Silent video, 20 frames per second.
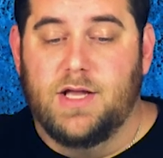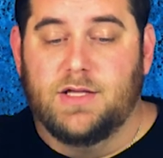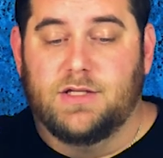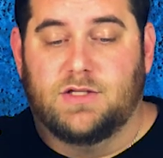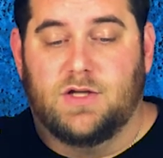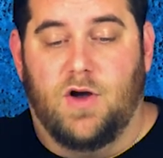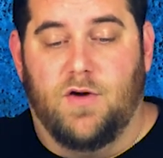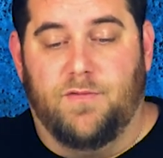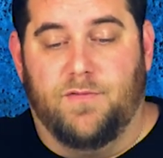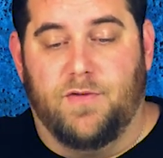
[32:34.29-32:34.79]

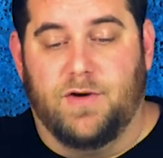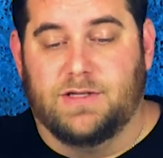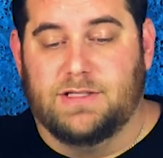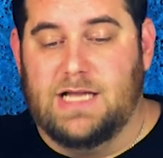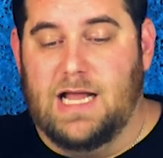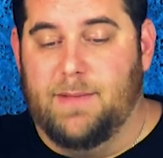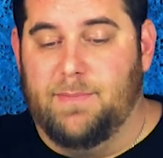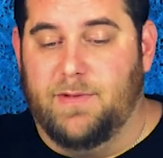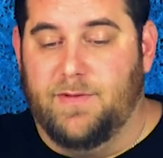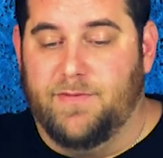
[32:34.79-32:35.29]
So for
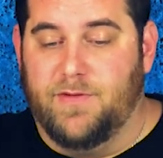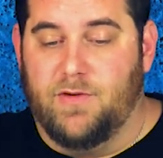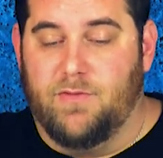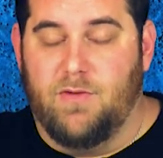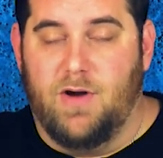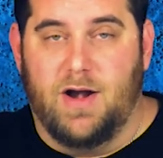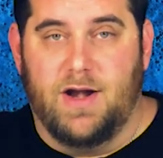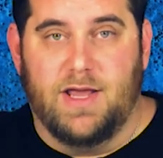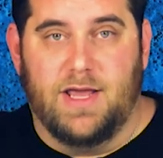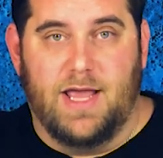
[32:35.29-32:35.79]
example, if you're
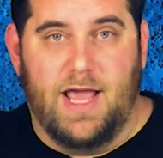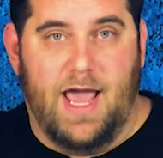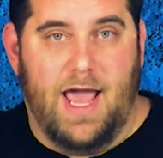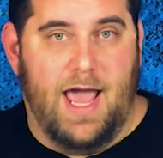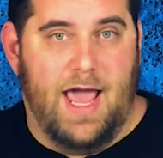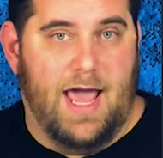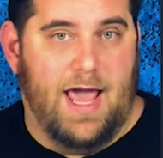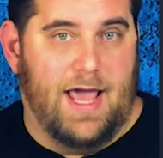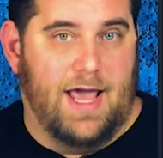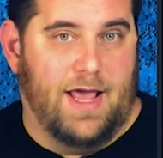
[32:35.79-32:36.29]
running
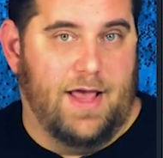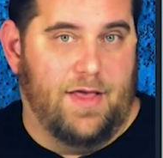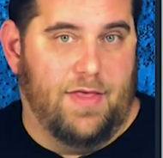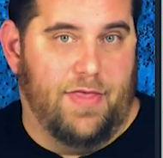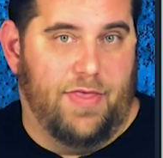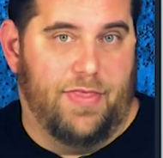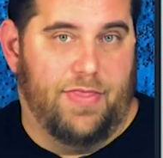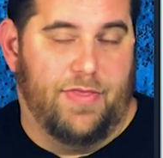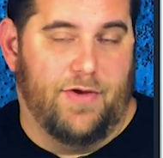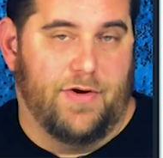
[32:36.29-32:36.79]
a
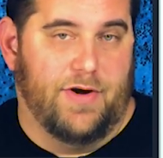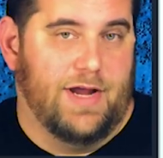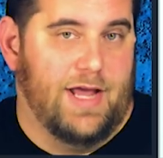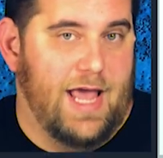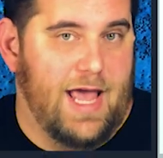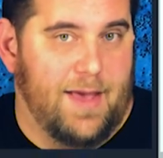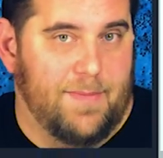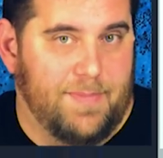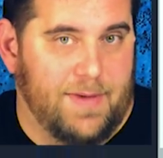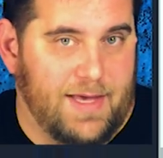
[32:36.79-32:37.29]
30
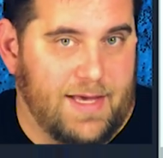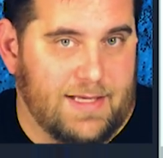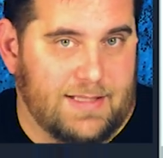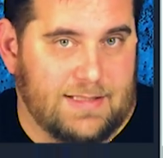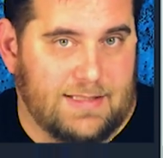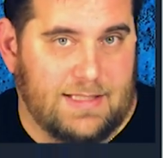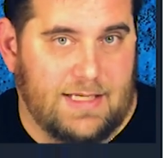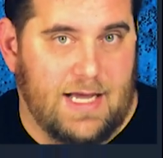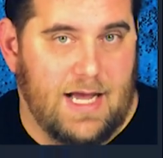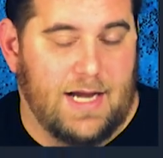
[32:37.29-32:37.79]
amp
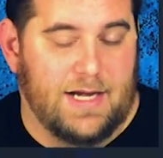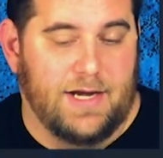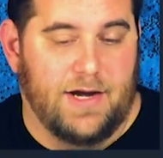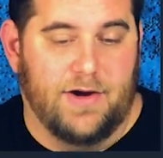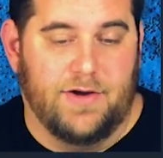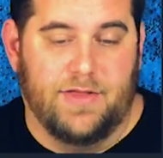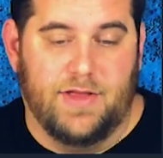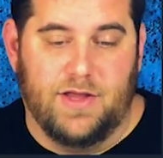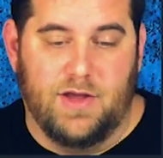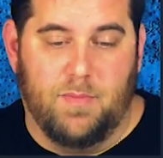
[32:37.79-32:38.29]
ESC on
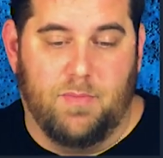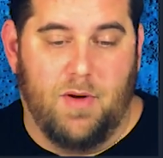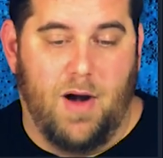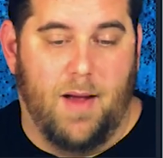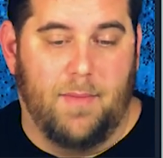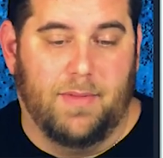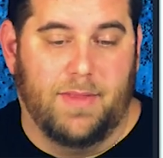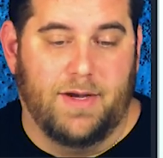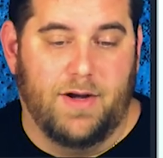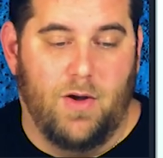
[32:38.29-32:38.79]
here, then you
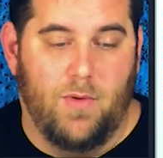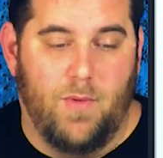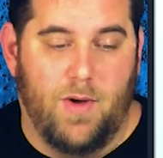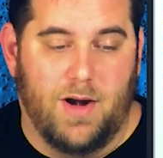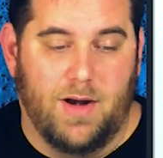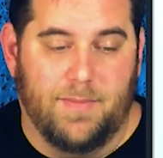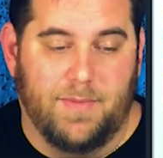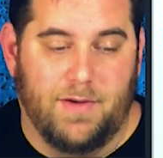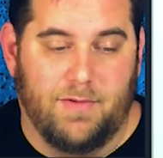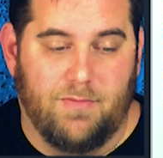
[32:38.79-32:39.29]
probably don't
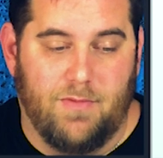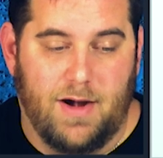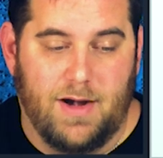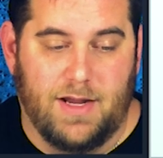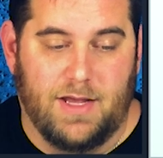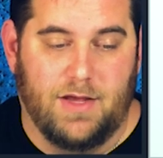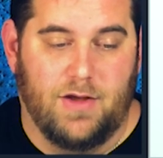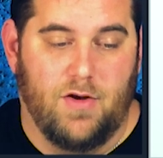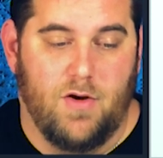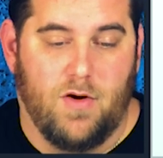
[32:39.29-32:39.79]
want to be
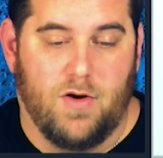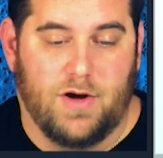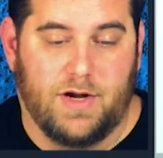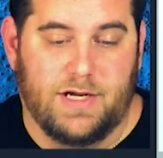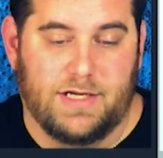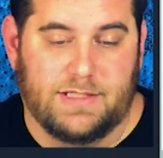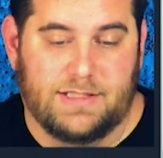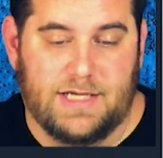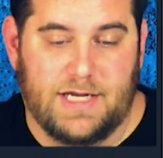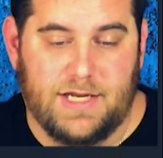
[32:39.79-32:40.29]
running your
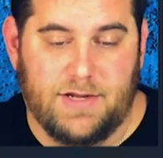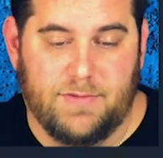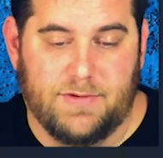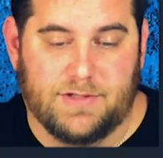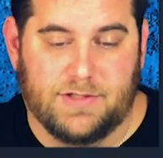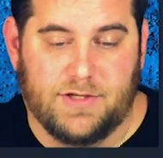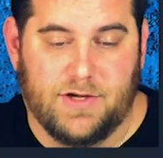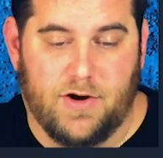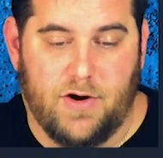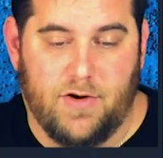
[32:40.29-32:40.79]

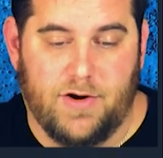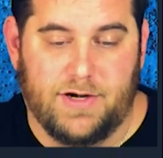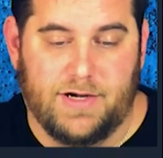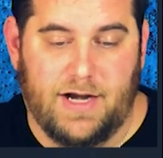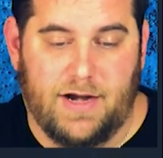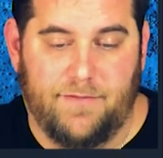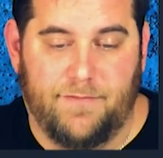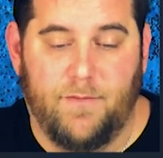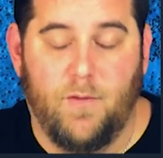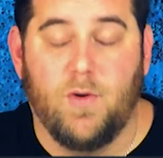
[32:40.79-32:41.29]
continuous current
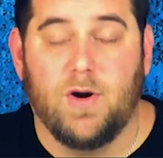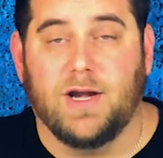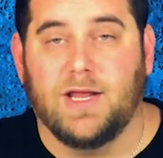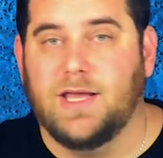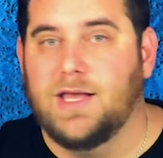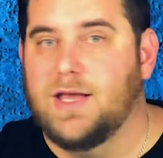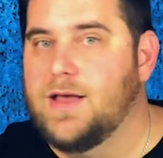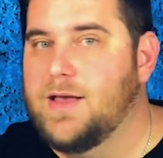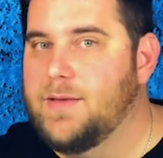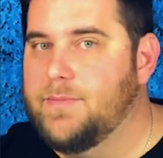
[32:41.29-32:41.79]
at
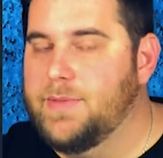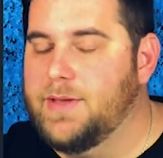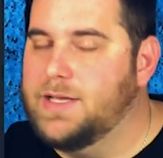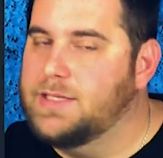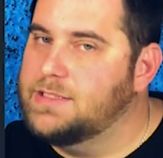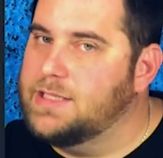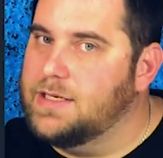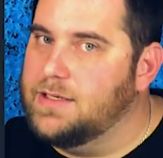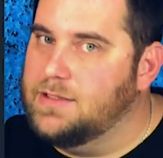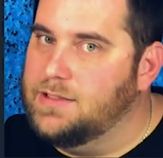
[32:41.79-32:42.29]
40
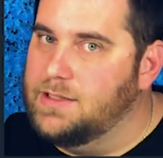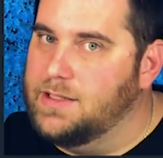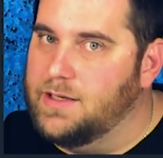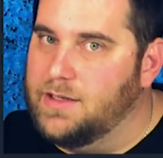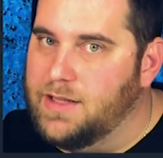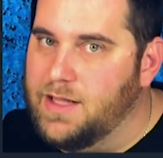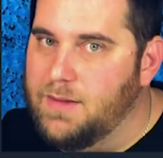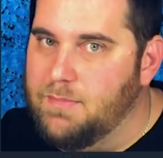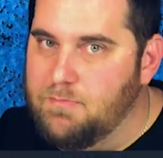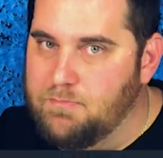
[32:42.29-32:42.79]
because that'll
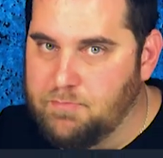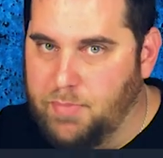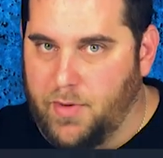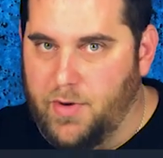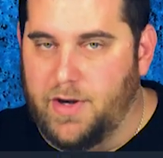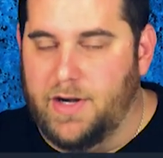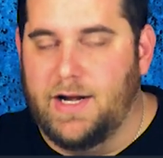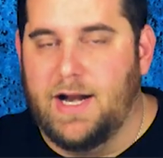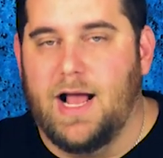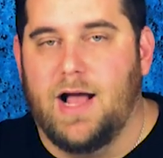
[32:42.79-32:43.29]
clearly
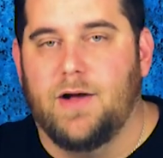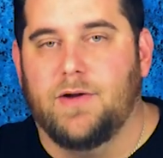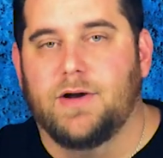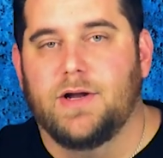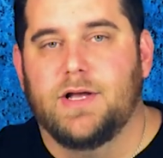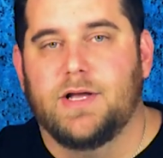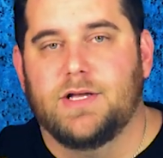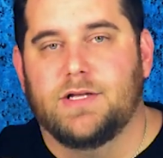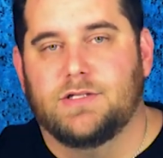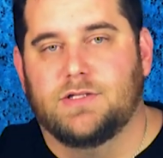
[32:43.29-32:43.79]
burn it out.
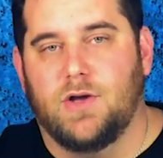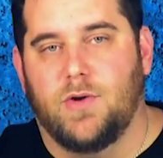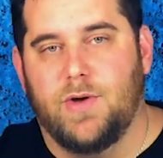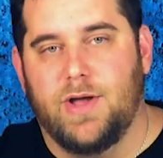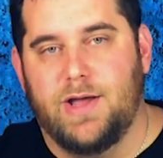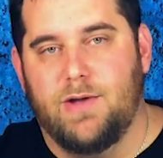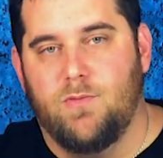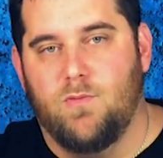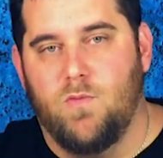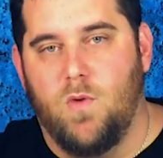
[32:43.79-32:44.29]
So
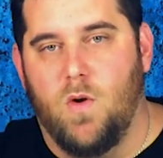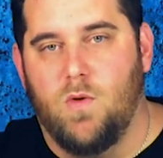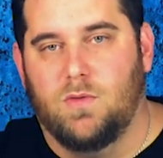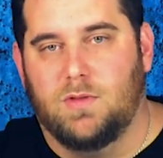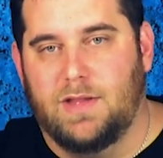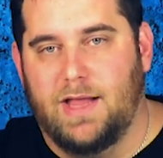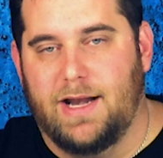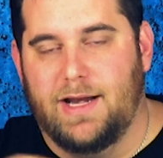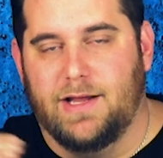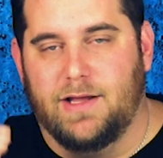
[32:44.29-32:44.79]
it won't
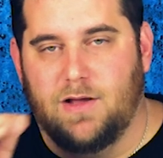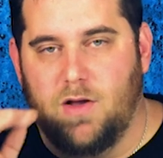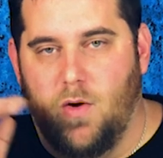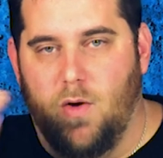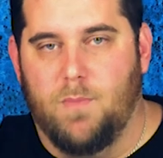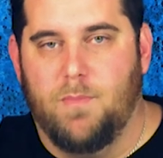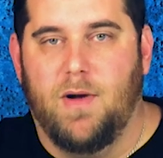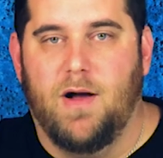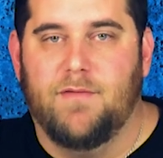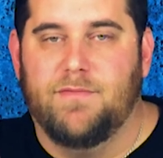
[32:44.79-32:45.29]
let it
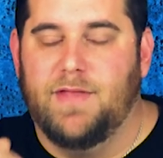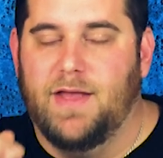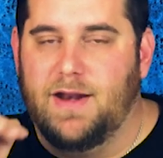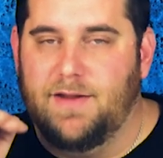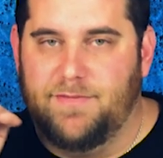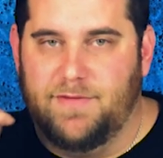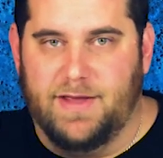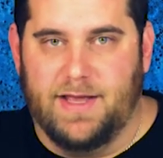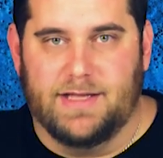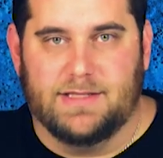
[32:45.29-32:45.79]
go above that.
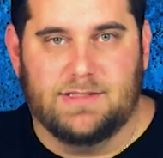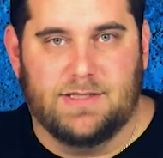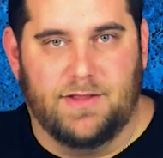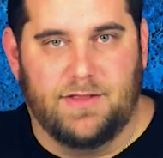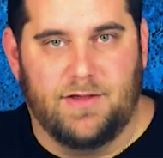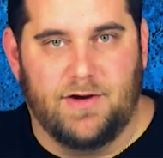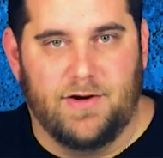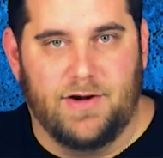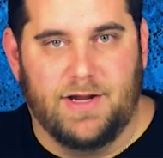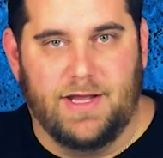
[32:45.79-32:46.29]
If it gets to
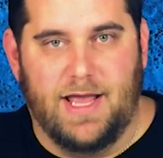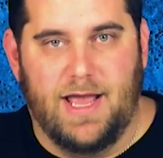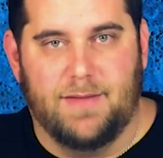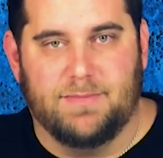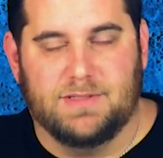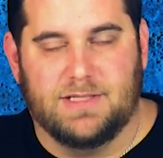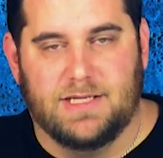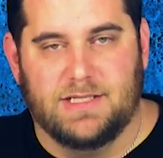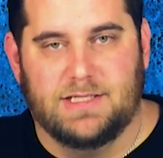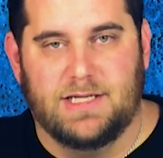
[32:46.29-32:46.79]
30
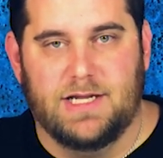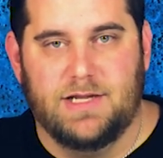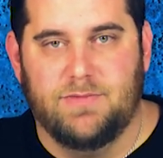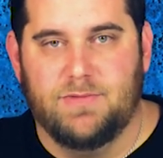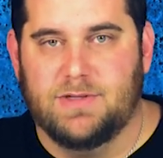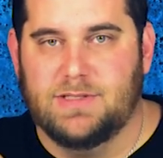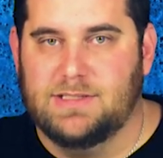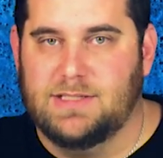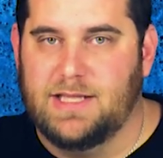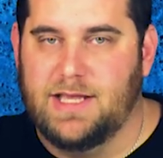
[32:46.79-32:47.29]
amps
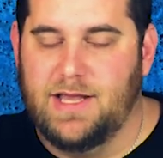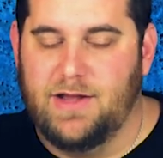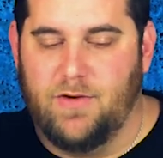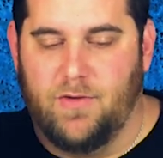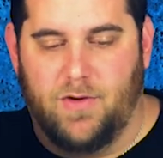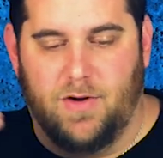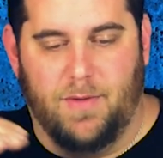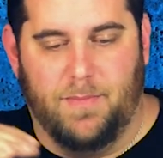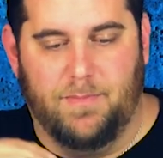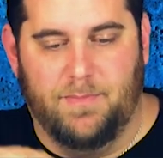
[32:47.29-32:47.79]
continuously or a